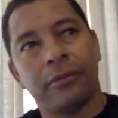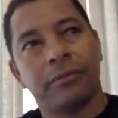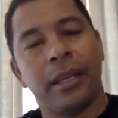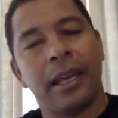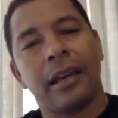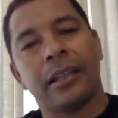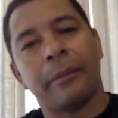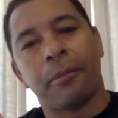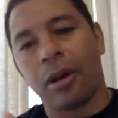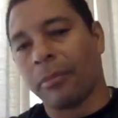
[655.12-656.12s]
may had a
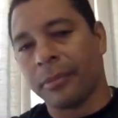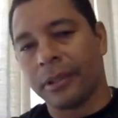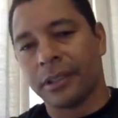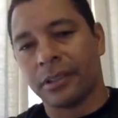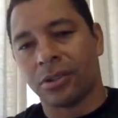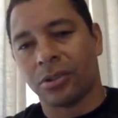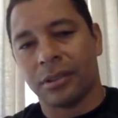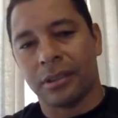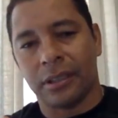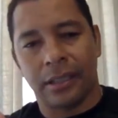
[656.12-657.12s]
problem in
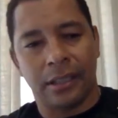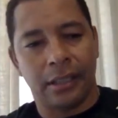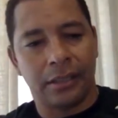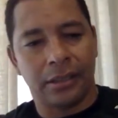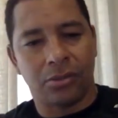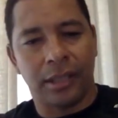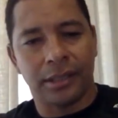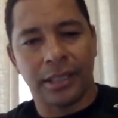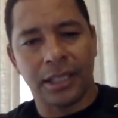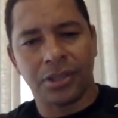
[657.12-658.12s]
the training
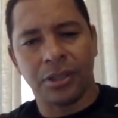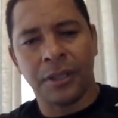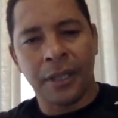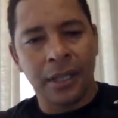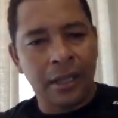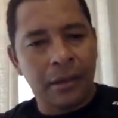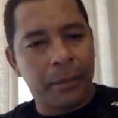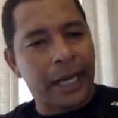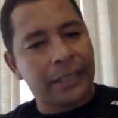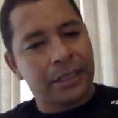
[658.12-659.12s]
session,
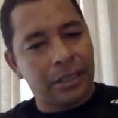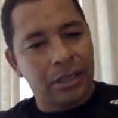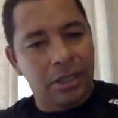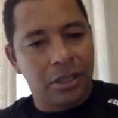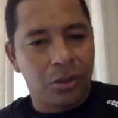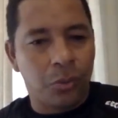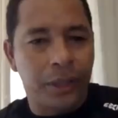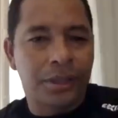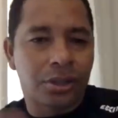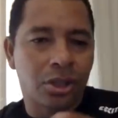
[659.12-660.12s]
but
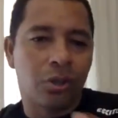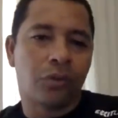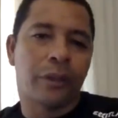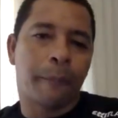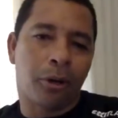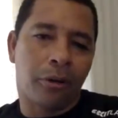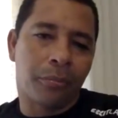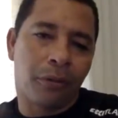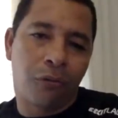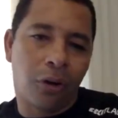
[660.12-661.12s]
we solved the problem
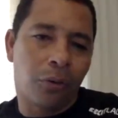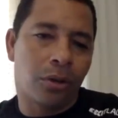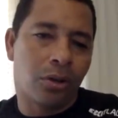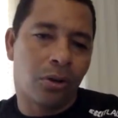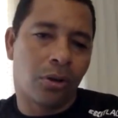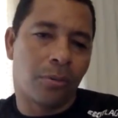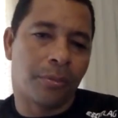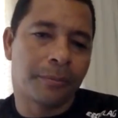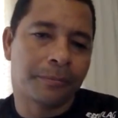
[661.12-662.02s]
before we go home.